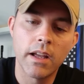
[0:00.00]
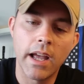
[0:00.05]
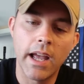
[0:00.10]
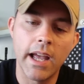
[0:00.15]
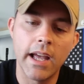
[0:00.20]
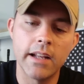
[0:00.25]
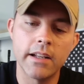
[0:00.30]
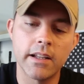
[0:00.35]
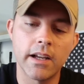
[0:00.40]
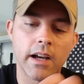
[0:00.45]

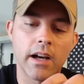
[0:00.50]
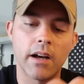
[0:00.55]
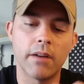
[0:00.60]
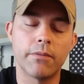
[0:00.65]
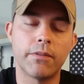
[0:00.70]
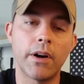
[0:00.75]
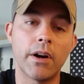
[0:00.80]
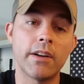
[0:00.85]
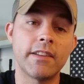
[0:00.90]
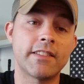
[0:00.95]
And
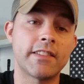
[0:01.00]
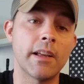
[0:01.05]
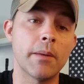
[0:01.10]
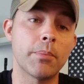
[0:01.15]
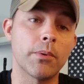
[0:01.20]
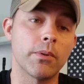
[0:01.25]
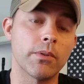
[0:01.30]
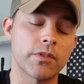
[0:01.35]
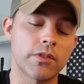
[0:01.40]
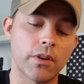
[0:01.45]
very
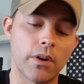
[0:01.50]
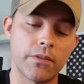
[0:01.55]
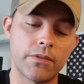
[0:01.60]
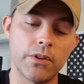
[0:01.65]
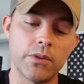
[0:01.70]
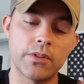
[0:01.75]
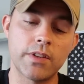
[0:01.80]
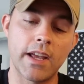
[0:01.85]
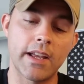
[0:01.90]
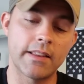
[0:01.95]
simple. So if
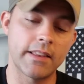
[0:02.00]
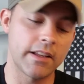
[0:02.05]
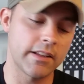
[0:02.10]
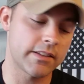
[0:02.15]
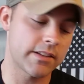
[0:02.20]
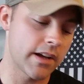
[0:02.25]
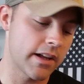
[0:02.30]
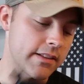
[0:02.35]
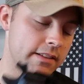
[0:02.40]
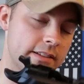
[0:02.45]
you take
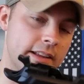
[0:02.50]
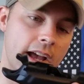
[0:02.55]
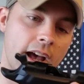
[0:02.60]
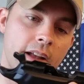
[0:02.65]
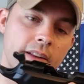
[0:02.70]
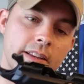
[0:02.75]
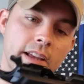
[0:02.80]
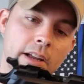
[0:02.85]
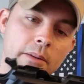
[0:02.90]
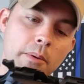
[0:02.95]
these guns
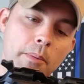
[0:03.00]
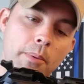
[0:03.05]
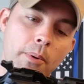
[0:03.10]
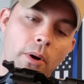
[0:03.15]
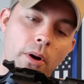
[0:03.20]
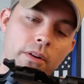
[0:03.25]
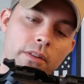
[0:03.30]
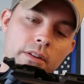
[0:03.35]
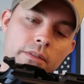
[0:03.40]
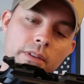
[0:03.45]
down, take them
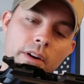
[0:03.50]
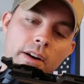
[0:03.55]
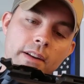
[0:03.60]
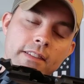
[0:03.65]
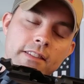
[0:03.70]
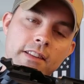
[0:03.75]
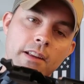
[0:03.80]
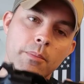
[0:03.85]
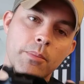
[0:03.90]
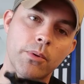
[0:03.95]
apart, they're very
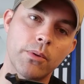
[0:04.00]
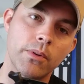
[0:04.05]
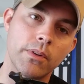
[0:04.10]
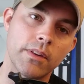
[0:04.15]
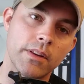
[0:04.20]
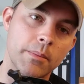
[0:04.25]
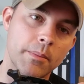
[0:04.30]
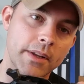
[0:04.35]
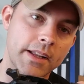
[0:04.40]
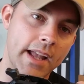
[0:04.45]

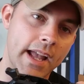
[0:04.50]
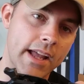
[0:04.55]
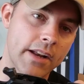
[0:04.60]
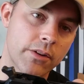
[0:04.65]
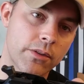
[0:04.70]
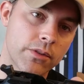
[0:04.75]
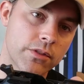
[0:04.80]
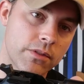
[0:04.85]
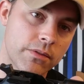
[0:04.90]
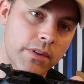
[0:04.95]
simple. The
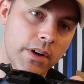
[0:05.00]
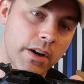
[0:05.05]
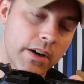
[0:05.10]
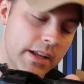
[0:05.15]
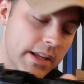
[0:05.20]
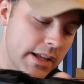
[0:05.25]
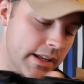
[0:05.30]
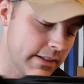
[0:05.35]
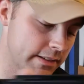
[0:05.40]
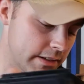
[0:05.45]
mechanicals are
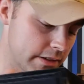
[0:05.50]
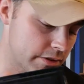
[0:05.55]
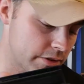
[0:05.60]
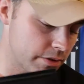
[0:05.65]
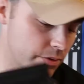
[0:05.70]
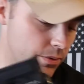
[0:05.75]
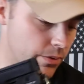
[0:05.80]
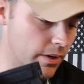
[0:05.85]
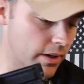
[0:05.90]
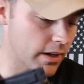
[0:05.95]
very easy
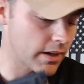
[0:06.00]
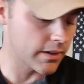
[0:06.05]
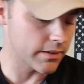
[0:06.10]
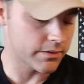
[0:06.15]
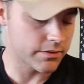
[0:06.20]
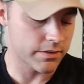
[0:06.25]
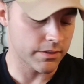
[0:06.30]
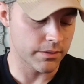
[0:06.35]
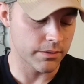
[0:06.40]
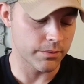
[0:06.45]

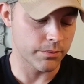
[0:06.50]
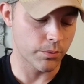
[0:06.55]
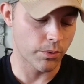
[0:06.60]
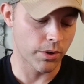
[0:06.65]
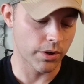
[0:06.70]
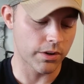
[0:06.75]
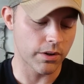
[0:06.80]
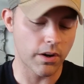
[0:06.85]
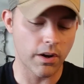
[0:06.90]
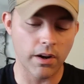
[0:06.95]
to
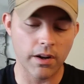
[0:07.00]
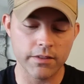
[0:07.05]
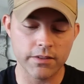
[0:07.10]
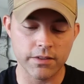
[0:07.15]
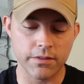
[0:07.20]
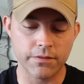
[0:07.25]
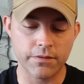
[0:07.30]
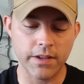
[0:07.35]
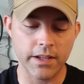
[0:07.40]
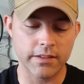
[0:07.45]
work on,
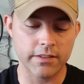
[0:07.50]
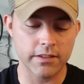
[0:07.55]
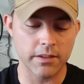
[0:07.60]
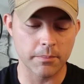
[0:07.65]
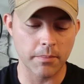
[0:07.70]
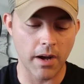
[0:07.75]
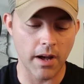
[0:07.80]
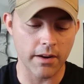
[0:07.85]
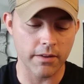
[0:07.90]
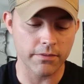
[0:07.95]
to fix,
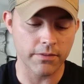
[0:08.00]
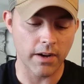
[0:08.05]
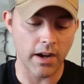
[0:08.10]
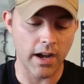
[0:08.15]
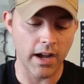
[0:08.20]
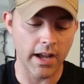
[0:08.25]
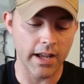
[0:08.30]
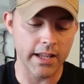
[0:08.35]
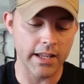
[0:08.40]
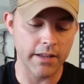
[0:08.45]
to
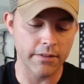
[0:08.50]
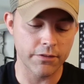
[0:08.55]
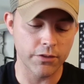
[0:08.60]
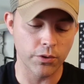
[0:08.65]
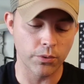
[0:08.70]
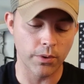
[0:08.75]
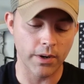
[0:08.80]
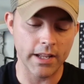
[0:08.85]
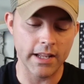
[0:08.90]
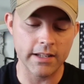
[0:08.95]
modify if
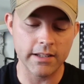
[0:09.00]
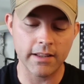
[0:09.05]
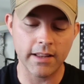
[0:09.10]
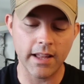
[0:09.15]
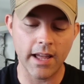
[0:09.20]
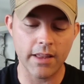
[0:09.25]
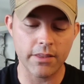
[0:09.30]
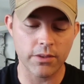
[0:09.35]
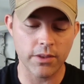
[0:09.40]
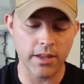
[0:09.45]
you're into
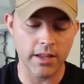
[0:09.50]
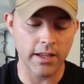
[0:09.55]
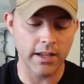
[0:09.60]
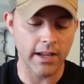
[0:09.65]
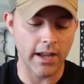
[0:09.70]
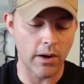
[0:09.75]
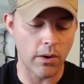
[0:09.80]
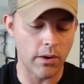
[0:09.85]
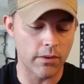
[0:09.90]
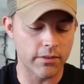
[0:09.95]
that thing.
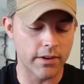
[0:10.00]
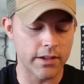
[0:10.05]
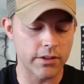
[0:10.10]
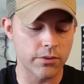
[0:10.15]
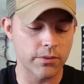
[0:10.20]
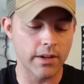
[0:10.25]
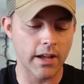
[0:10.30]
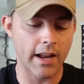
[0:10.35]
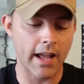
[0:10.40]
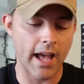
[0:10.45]
However, I
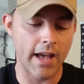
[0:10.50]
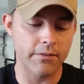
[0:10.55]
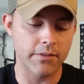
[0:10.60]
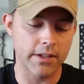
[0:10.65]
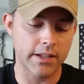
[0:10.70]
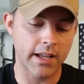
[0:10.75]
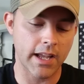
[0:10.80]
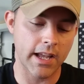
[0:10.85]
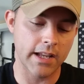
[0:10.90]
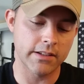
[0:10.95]
do not
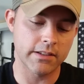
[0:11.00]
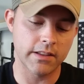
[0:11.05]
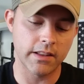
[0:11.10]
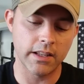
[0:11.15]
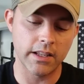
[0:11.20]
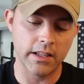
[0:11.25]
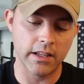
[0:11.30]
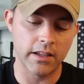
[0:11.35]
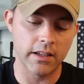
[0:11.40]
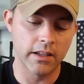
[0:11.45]
advocate
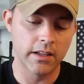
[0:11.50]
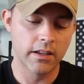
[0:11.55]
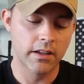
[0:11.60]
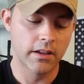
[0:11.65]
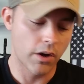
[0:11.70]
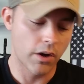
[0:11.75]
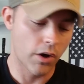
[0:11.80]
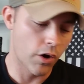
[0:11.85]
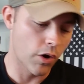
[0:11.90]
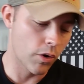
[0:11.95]
the
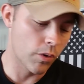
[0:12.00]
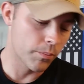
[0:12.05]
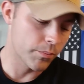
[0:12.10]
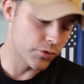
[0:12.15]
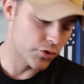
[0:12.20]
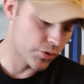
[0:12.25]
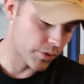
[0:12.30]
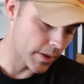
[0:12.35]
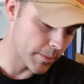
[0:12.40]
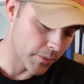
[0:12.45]

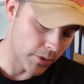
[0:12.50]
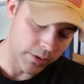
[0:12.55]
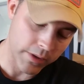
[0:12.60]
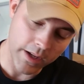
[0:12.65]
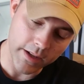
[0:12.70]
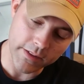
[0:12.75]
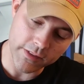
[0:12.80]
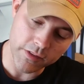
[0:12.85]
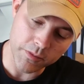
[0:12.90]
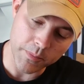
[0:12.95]
home Dremel
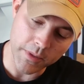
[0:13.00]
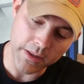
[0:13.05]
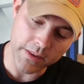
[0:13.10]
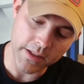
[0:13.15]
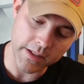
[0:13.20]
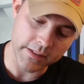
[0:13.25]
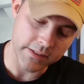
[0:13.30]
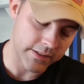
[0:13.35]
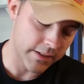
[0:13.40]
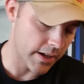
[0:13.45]

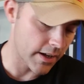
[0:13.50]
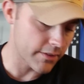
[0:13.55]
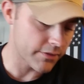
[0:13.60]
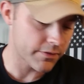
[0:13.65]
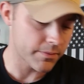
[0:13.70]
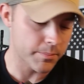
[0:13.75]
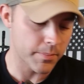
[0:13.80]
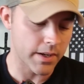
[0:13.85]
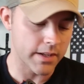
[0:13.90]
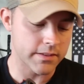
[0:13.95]
gunsmithing
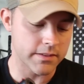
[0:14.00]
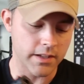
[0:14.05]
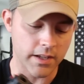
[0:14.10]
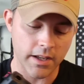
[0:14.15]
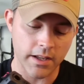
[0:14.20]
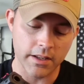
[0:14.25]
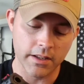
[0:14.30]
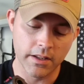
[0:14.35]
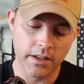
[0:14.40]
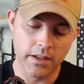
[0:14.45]
stuff, but
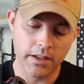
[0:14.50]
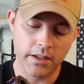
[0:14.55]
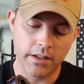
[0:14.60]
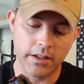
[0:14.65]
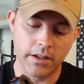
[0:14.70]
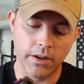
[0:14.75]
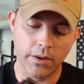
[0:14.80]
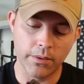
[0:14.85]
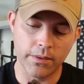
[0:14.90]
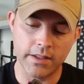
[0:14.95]

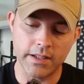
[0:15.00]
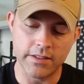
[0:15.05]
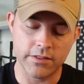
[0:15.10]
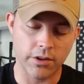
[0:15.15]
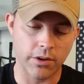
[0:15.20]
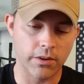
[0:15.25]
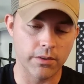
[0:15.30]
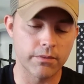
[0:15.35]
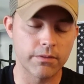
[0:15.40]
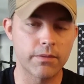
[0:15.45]
these
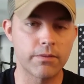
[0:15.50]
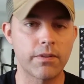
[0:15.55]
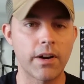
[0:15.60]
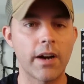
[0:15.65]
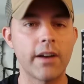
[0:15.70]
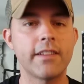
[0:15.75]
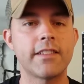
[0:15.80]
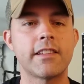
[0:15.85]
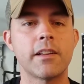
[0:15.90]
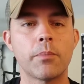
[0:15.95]
are
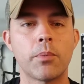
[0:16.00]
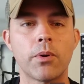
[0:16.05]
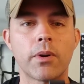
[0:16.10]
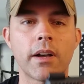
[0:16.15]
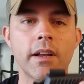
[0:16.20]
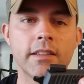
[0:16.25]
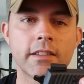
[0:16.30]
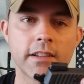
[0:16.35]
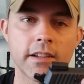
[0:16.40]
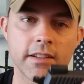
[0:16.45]
very simple
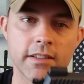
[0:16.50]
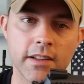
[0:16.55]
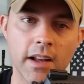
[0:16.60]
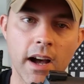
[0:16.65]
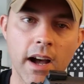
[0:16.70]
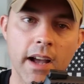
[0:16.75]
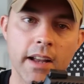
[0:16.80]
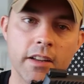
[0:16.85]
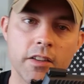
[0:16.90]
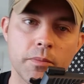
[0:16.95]
guns in
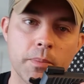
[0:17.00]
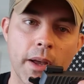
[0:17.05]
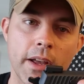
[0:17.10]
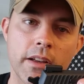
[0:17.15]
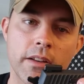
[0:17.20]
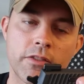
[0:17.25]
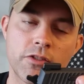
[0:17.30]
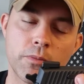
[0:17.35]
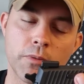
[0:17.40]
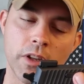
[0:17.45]
design,
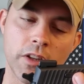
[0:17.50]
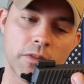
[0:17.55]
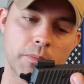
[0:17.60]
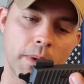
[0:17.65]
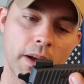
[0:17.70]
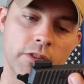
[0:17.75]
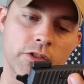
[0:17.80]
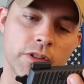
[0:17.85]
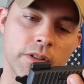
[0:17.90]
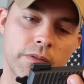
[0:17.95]

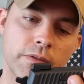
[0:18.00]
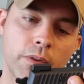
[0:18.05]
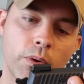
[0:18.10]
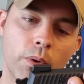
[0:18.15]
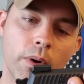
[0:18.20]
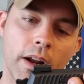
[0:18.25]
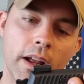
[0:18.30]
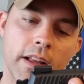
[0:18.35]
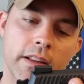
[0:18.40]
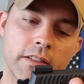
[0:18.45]
especially
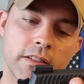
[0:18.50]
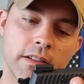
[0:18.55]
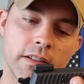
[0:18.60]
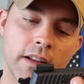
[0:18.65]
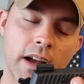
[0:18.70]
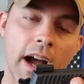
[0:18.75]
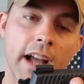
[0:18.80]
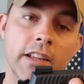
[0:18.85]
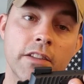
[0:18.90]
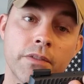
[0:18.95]
for as
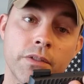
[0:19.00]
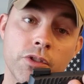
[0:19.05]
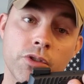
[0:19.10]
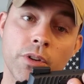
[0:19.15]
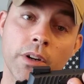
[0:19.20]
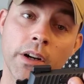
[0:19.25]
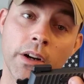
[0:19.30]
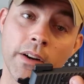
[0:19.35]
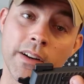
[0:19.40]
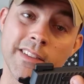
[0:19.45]
nice of a
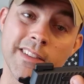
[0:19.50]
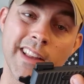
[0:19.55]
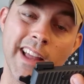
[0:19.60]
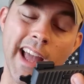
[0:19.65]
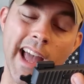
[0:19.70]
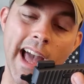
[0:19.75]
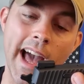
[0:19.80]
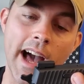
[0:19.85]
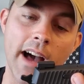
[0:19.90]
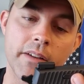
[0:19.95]
trigger as
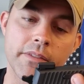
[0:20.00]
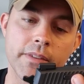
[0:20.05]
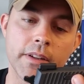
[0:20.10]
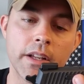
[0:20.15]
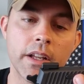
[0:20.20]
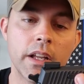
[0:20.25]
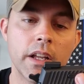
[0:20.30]
they have.